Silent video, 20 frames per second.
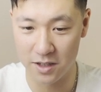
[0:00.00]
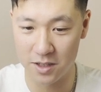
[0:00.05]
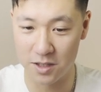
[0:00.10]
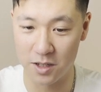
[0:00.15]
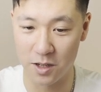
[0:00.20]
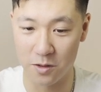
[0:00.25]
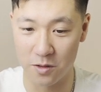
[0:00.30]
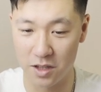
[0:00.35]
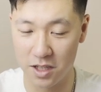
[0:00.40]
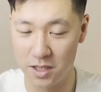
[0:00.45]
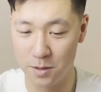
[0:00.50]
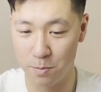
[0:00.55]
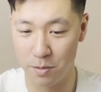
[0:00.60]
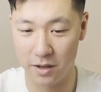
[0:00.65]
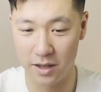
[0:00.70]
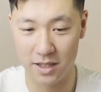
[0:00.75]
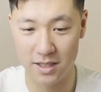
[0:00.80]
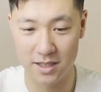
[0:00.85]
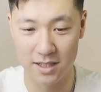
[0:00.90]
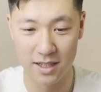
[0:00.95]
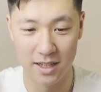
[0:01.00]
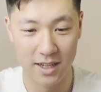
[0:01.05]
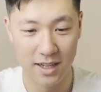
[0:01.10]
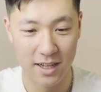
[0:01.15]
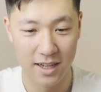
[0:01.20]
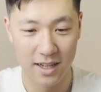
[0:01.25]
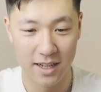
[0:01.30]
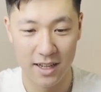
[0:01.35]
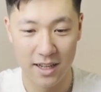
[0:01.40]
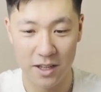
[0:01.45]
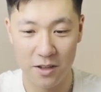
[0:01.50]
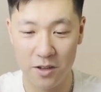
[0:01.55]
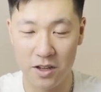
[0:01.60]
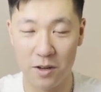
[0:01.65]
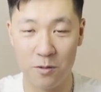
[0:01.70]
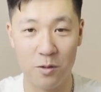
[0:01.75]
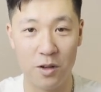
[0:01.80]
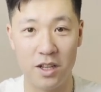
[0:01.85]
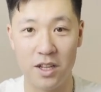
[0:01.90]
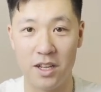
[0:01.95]
So this place, you
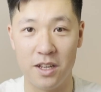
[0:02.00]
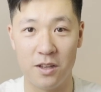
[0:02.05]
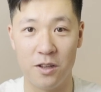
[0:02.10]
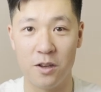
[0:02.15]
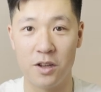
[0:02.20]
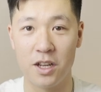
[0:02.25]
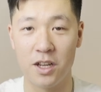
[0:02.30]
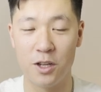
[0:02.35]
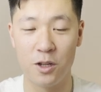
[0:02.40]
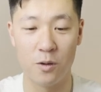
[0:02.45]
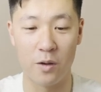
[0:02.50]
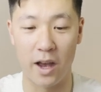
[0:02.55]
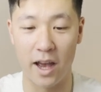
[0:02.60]
can do